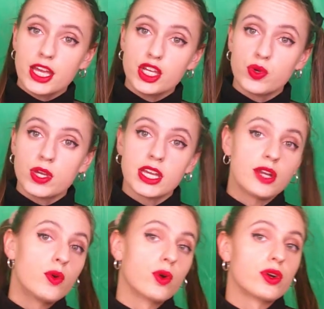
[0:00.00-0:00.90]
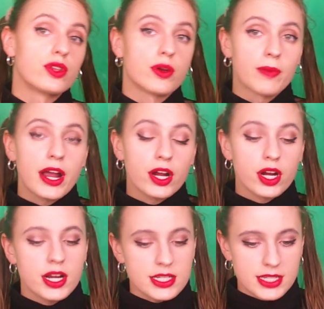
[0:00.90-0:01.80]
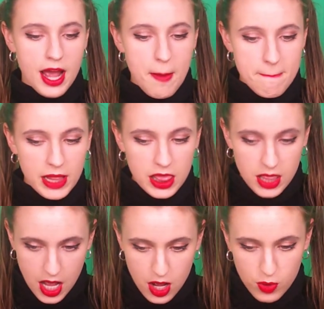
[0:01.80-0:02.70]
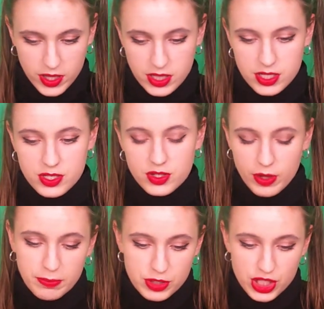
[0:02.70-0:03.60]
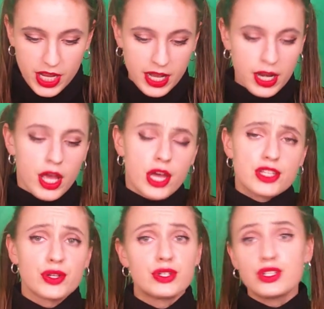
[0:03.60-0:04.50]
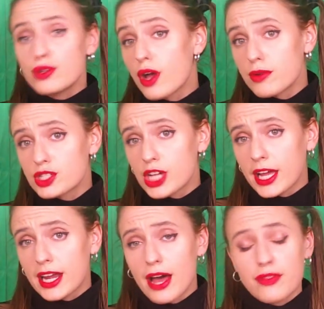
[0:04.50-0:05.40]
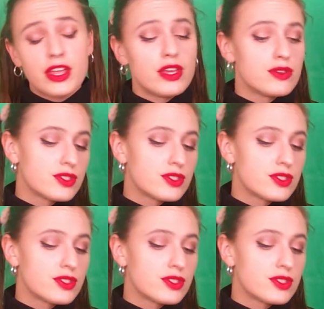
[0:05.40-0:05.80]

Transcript: you can order their record down below in the description. So do go and check it out. Thank you